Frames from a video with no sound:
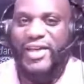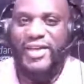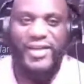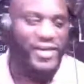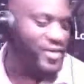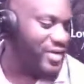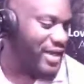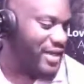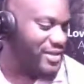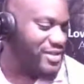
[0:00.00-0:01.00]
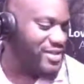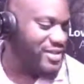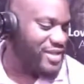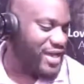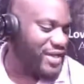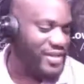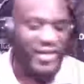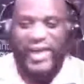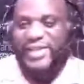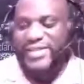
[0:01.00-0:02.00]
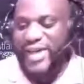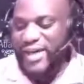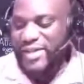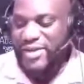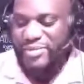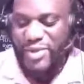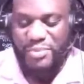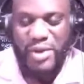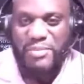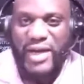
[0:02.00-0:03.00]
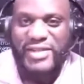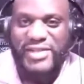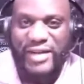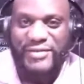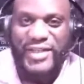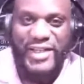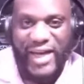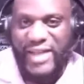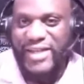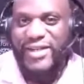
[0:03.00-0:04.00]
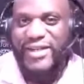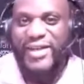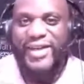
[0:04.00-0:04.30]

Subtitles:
I just decided, look, put my stuff together.